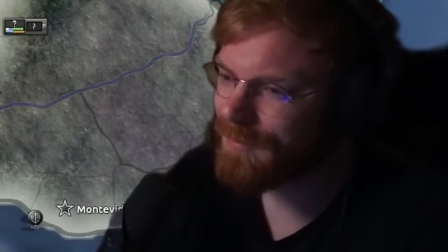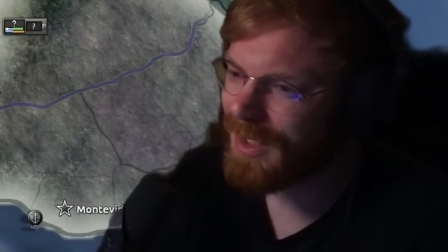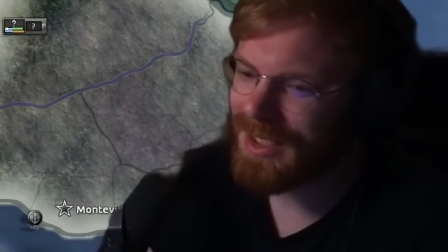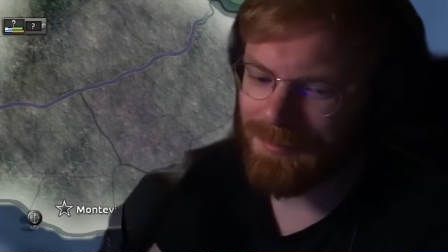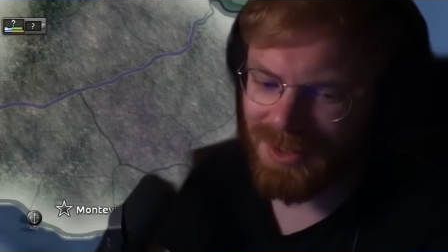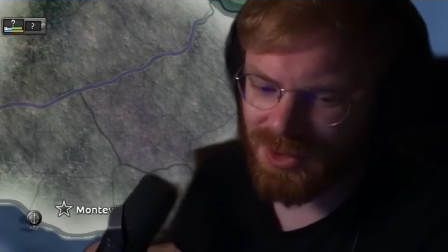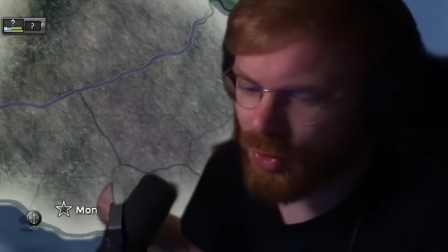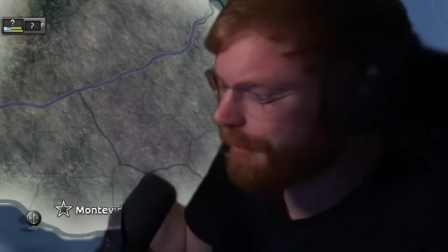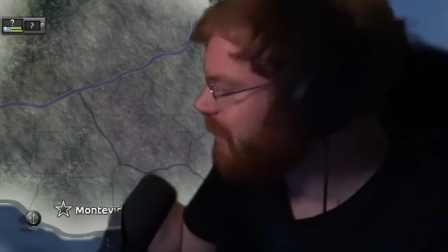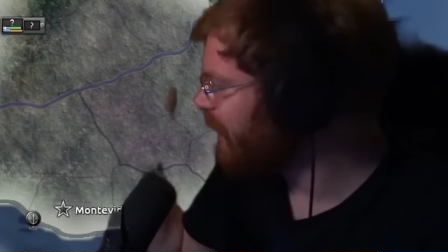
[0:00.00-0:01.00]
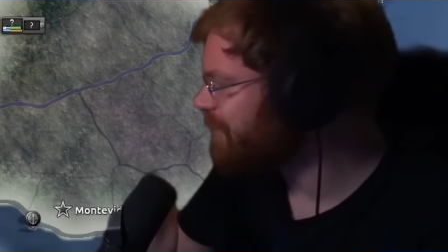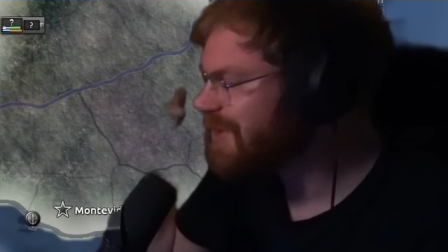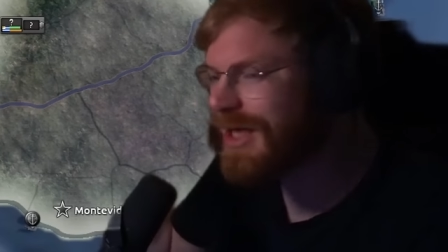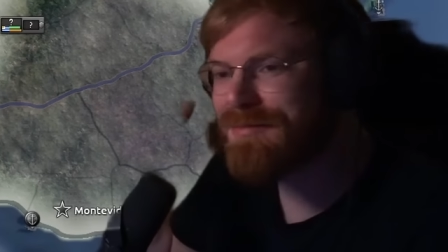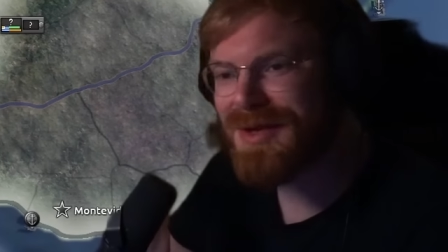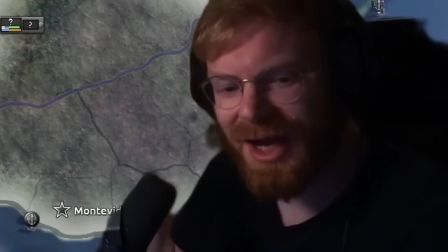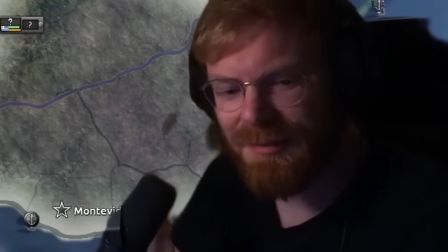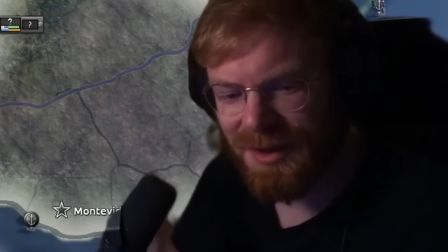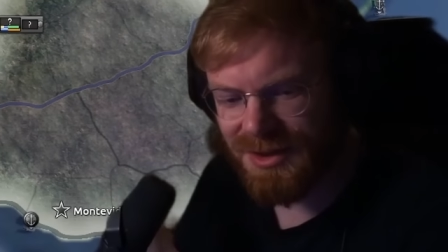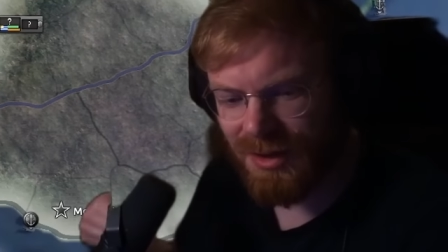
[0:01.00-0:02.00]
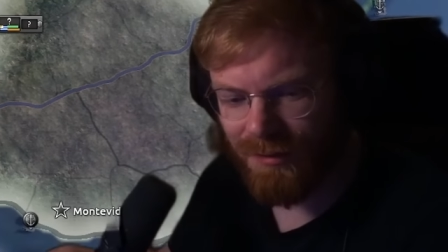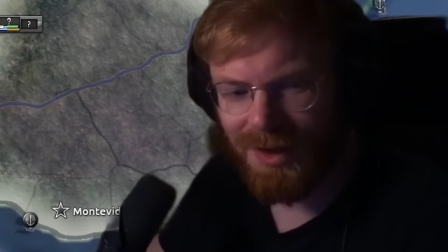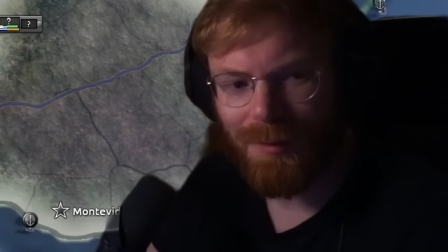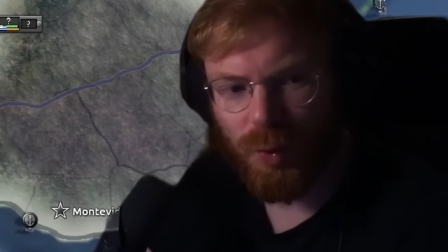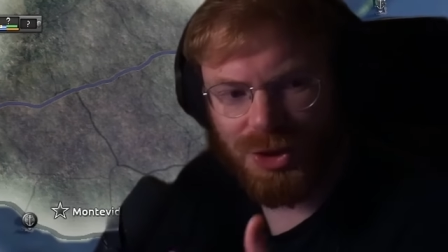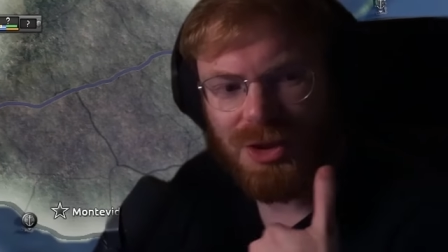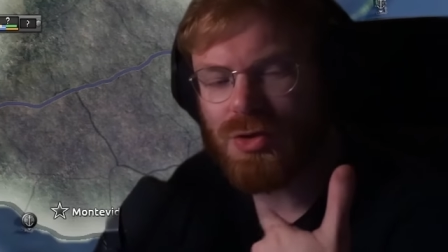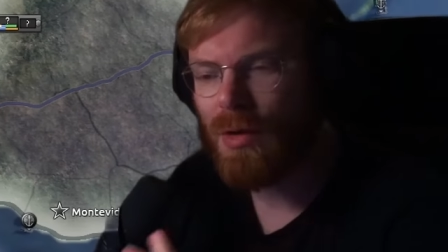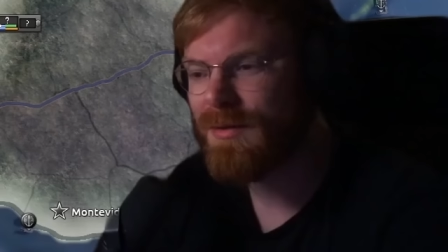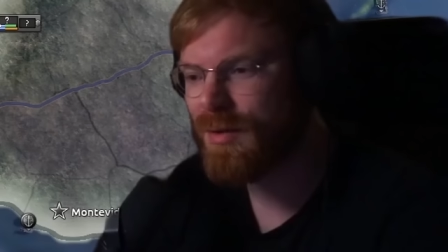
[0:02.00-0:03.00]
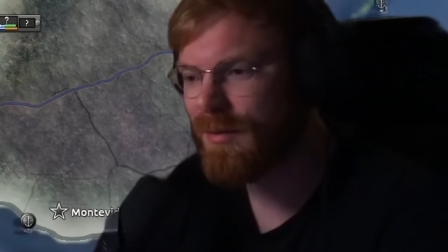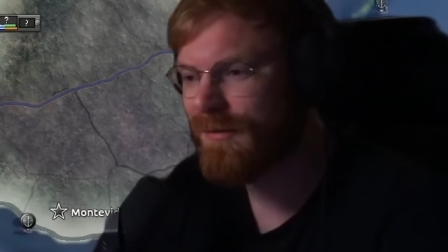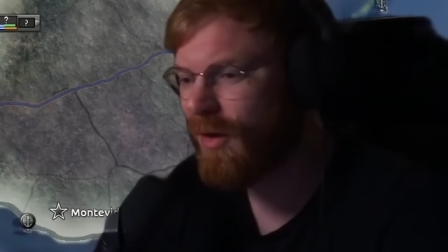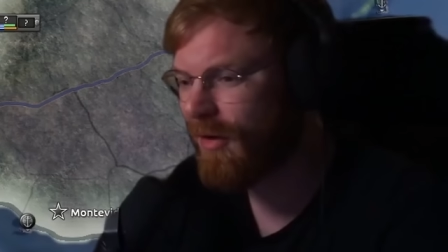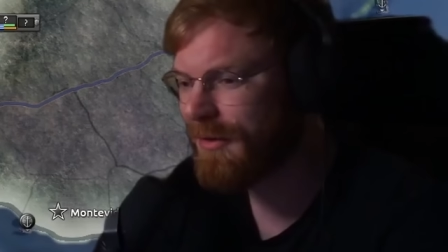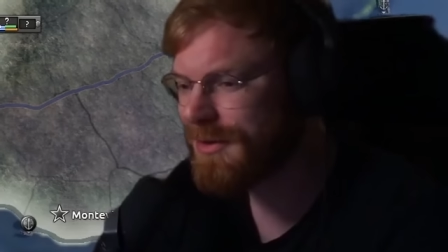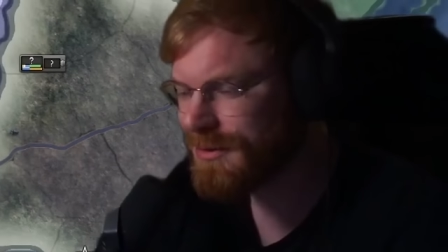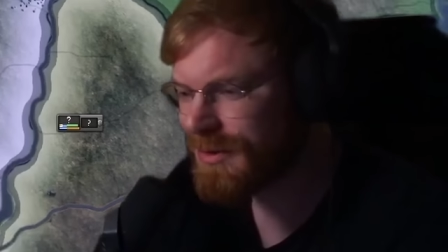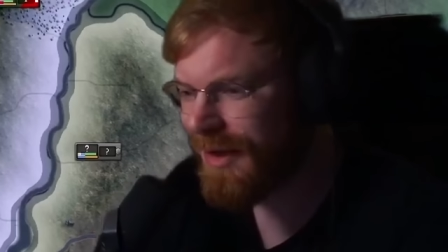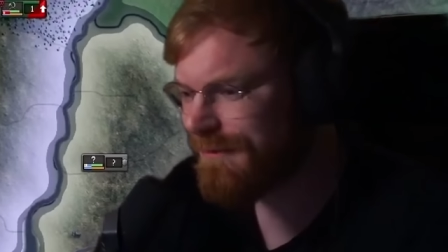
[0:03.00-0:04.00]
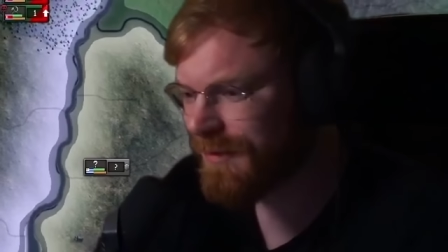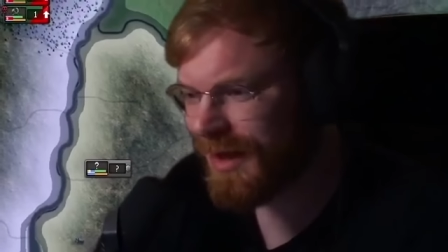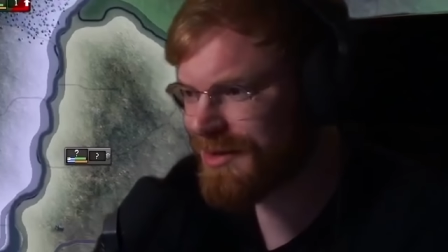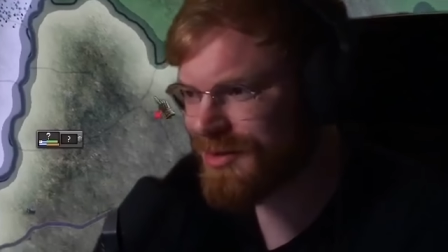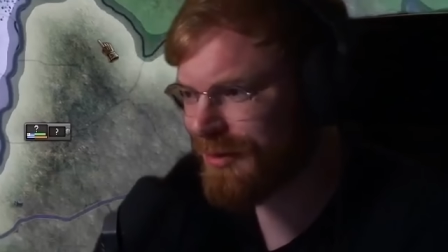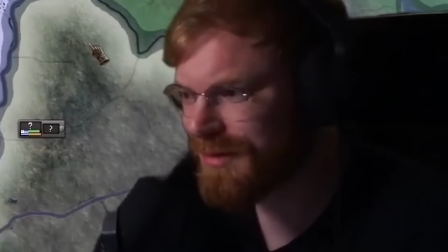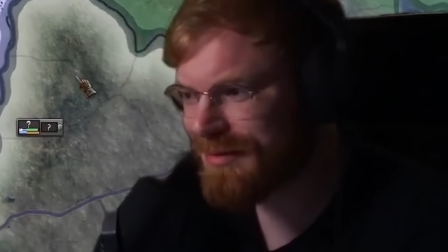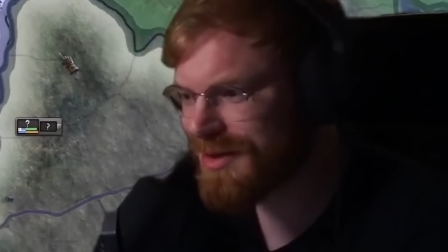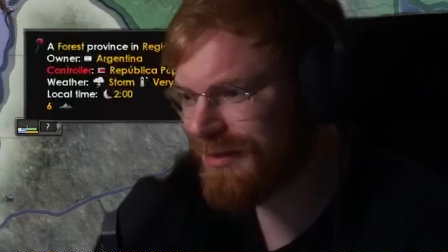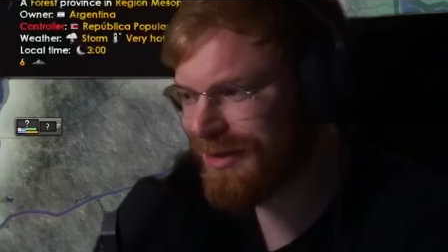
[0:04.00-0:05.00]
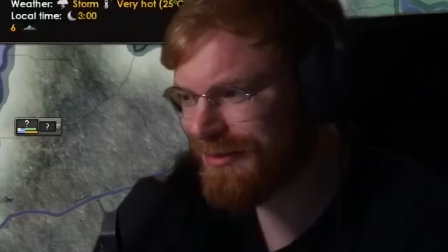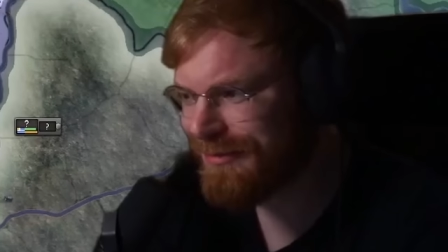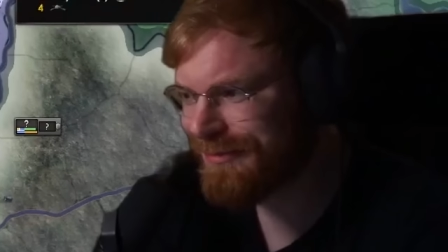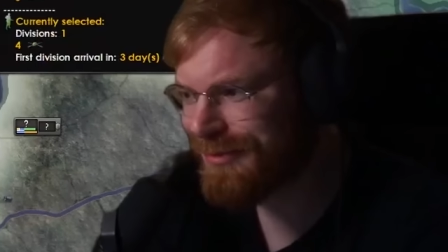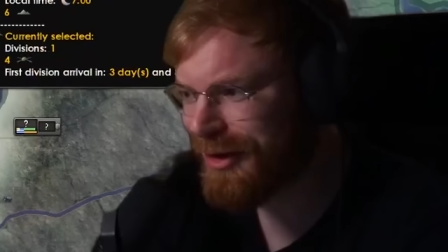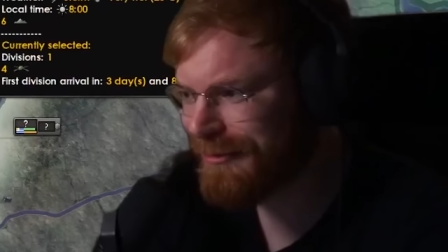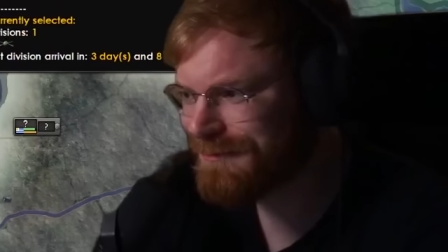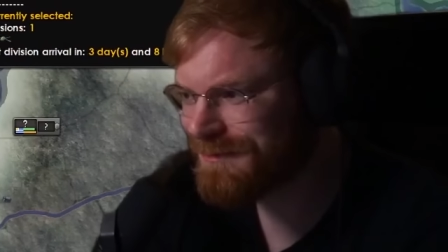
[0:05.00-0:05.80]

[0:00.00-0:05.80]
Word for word: and I'm like, Tommy, I'm standing behind myself and I'm watching Tommy from afar. And sometimes I'm like, bruh,